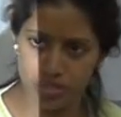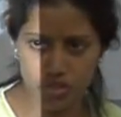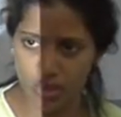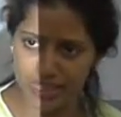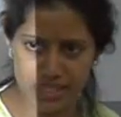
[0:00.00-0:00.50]
it's
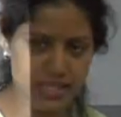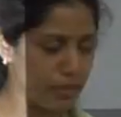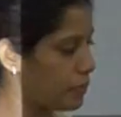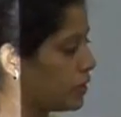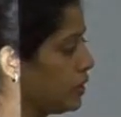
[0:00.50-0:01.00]
all the
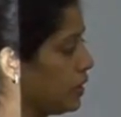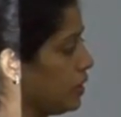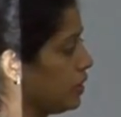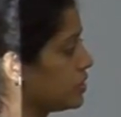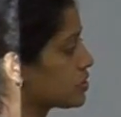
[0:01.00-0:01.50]
same.
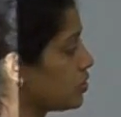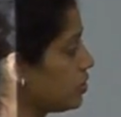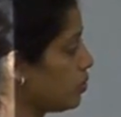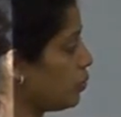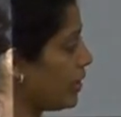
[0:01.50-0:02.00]

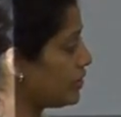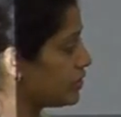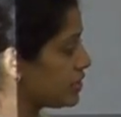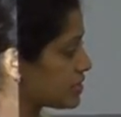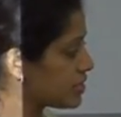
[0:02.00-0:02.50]
So when
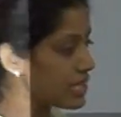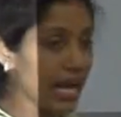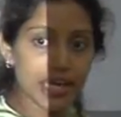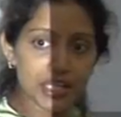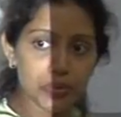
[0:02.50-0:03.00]
this is
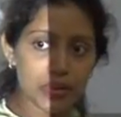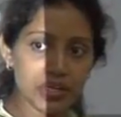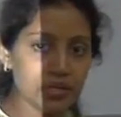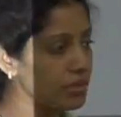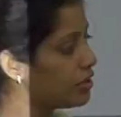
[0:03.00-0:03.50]

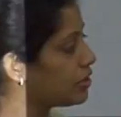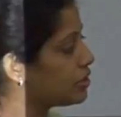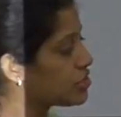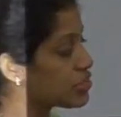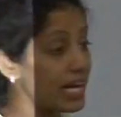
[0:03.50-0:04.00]
adequate,
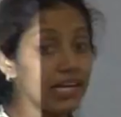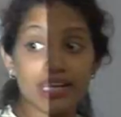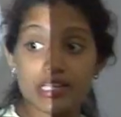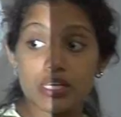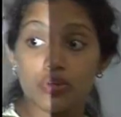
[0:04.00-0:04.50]
the child has a